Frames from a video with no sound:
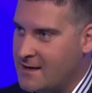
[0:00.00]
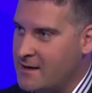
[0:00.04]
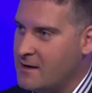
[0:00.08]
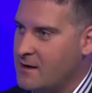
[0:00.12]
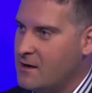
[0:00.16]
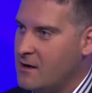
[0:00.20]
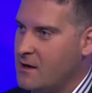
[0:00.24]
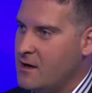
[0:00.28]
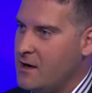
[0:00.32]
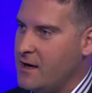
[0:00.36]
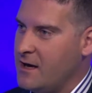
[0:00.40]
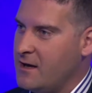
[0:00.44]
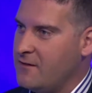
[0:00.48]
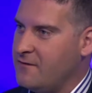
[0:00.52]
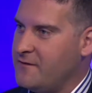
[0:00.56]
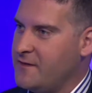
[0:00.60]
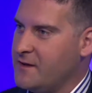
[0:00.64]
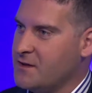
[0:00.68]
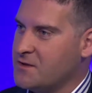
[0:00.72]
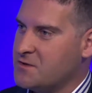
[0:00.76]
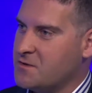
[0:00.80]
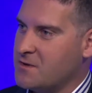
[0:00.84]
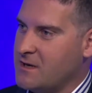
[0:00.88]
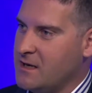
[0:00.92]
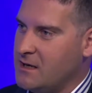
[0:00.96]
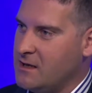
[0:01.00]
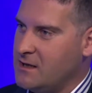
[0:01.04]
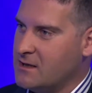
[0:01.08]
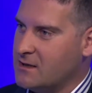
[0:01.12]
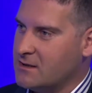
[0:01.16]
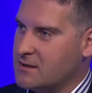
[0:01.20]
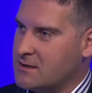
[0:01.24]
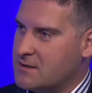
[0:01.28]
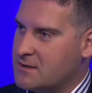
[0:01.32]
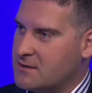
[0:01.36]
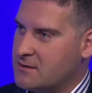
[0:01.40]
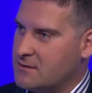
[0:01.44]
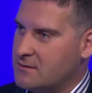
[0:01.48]
Yeah, it feels
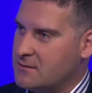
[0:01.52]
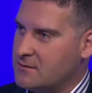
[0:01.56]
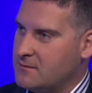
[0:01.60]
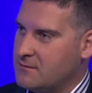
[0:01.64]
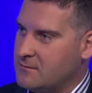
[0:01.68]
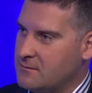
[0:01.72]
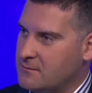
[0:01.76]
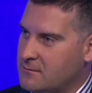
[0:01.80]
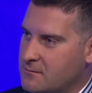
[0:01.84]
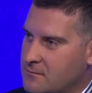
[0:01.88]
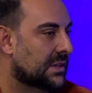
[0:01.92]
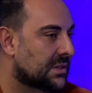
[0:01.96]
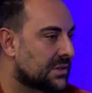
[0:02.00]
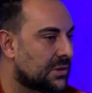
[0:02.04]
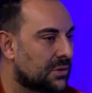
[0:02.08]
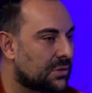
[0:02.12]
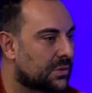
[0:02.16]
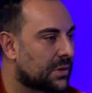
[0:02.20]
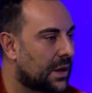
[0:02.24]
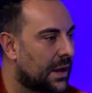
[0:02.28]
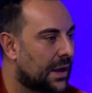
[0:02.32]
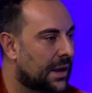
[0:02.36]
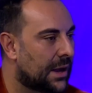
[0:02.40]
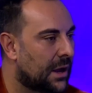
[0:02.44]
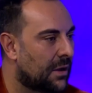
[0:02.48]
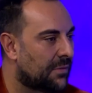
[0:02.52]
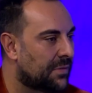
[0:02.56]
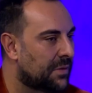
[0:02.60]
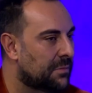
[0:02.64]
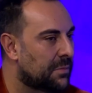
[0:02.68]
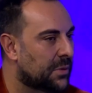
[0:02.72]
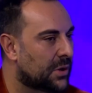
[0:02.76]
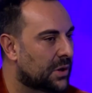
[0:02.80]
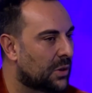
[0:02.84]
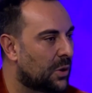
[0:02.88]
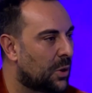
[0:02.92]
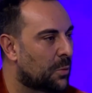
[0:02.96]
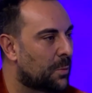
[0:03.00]
ridiculous. Yeah, it is. Look, I think
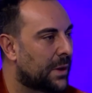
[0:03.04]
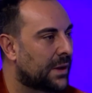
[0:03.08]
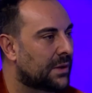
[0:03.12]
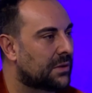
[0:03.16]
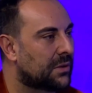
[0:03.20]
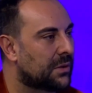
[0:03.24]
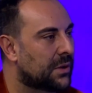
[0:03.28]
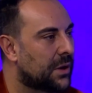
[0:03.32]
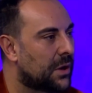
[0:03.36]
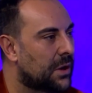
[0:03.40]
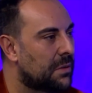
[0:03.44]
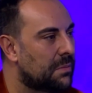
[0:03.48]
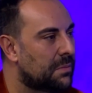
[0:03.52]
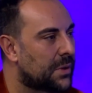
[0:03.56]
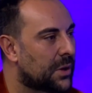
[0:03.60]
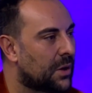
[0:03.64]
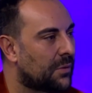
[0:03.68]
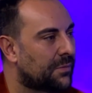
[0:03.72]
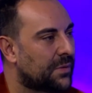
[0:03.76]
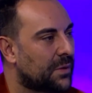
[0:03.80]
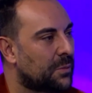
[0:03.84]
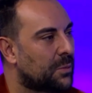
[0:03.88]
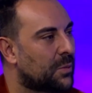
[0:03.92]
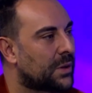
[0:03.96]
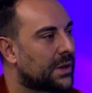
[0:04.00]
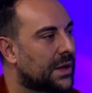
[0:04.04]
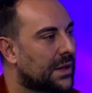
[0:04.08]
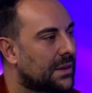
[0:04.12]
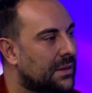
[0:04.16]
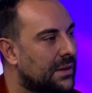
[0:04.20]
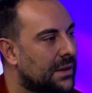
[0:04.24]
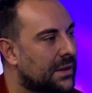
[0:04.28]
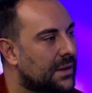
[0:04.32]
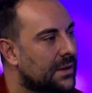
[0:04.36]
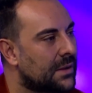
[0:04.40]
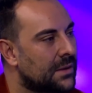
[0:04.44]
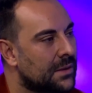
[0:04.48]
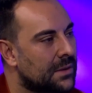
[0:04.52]
we've got a long way to go, but I feel we'll get
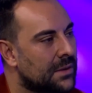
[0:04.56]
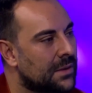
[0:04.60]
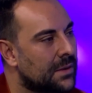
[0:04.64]
there.